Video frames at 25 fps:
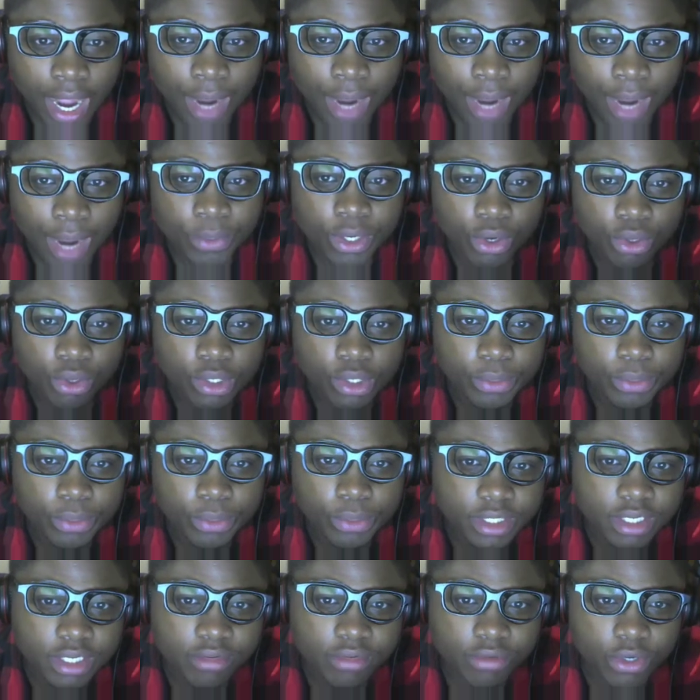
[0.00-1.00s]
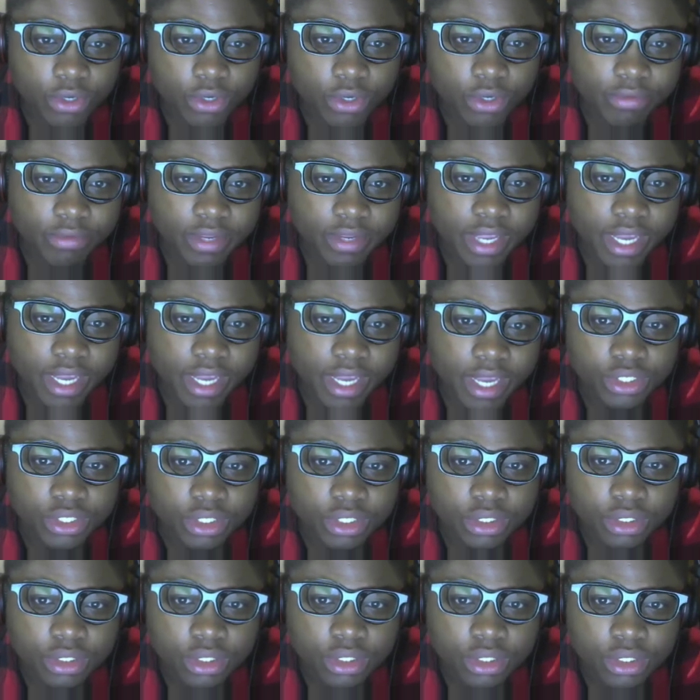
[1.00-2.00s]
I would only receive
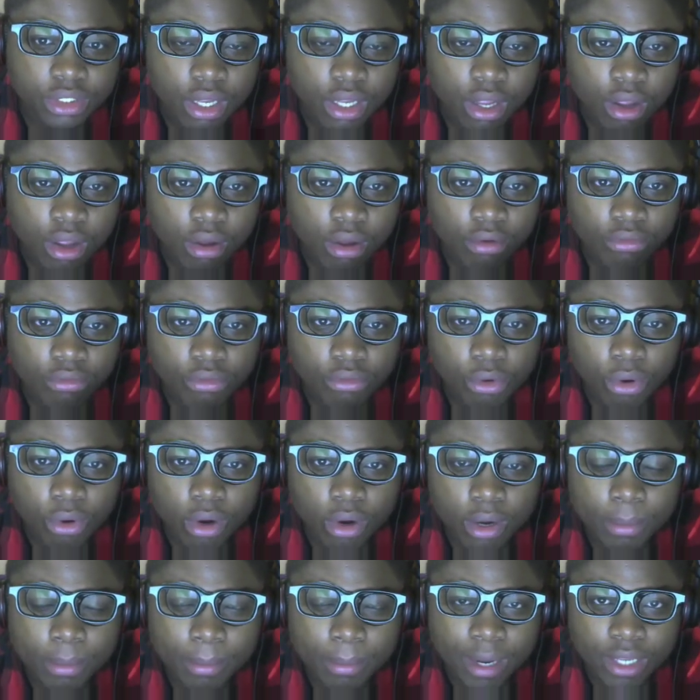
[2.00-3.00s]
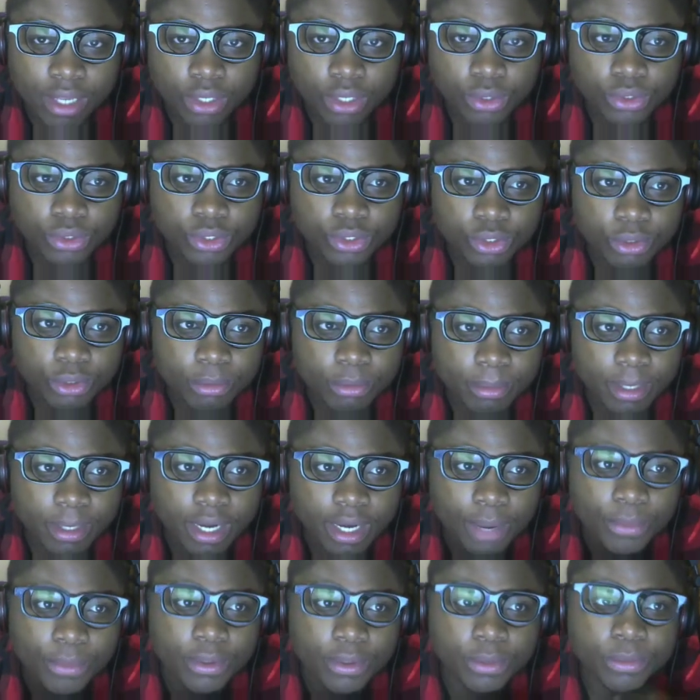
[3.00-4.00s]
notifications for my YouTube,
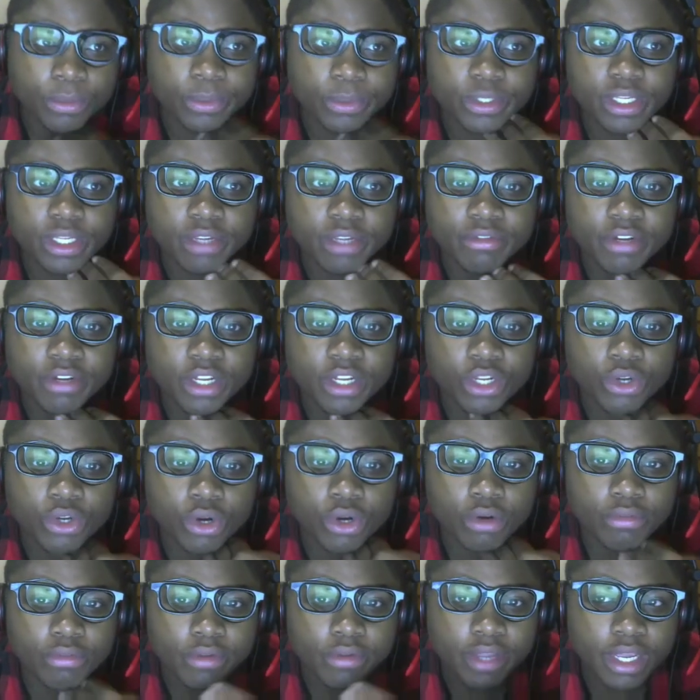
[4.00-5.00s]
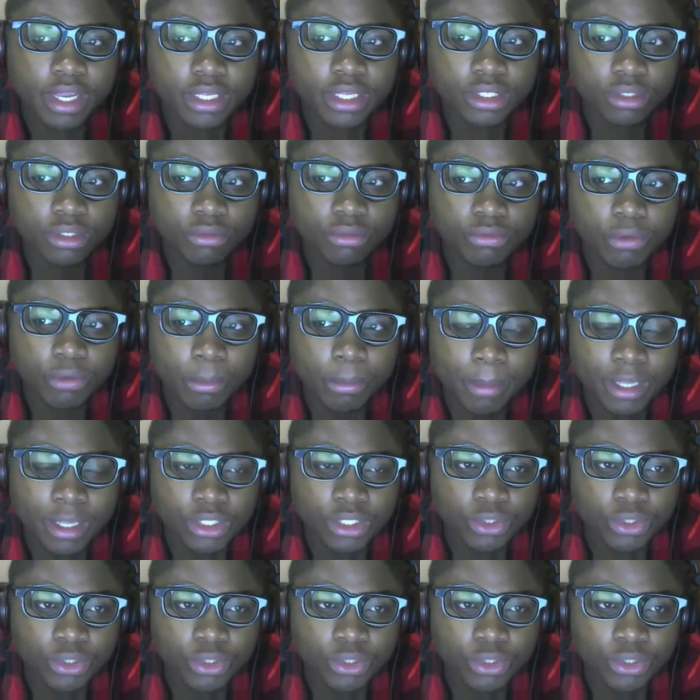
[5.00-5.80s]
and I wouldn't receive any notifications for